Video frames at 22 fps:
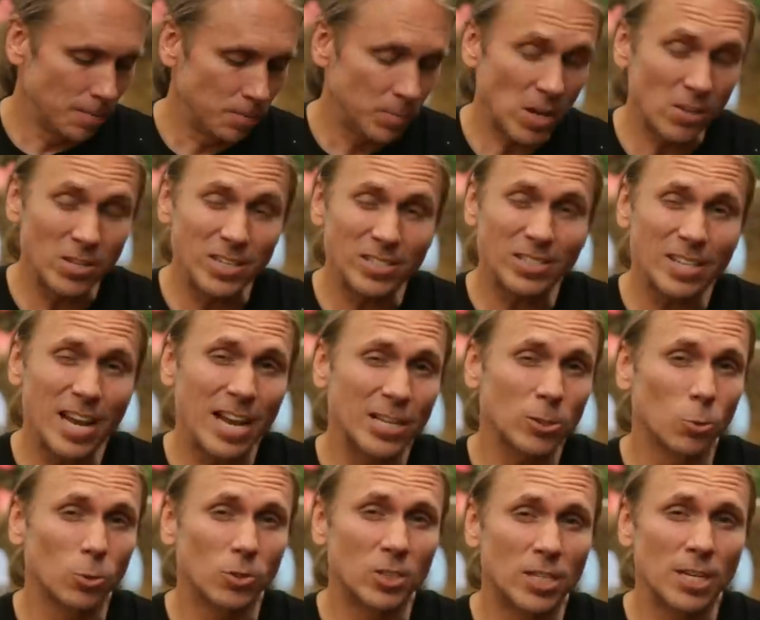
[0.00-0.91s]
Now these
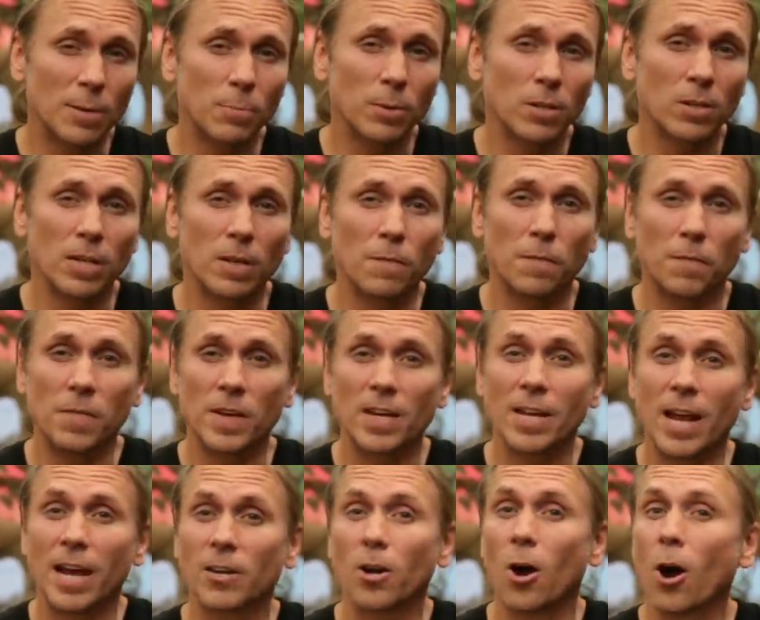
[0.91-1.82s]
guys will typically
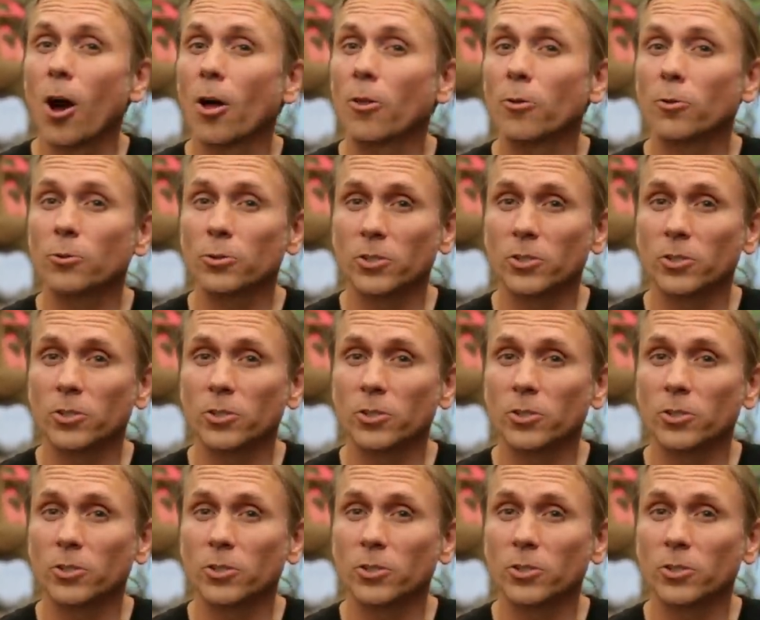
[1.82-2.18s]
feed on other